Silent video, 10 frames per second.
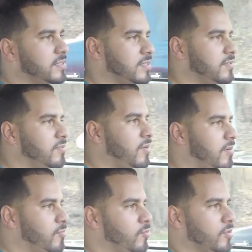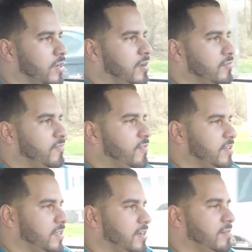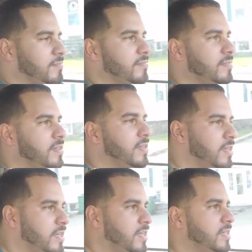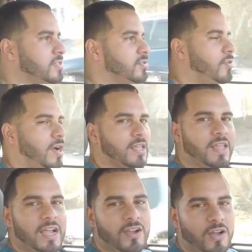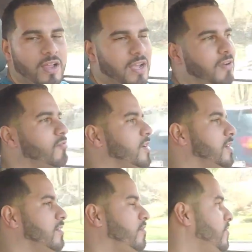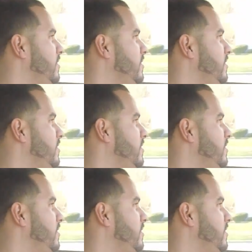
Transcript: They were all worn out, fucked it up. So that car I got rid of.